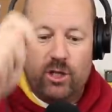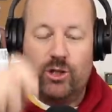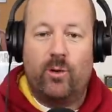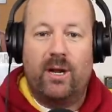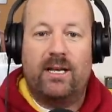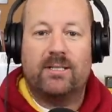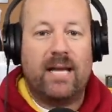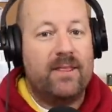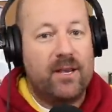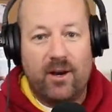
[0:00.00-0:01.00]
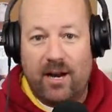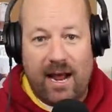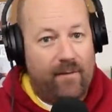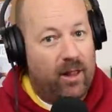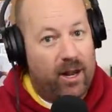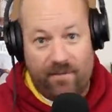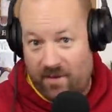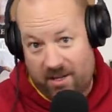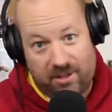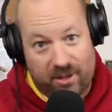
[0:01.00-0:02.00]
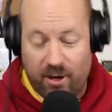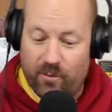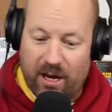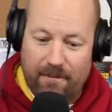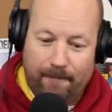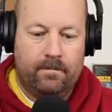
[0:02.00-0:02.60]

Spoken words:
Join us. I think you're going to have a lot of fun. So here we go.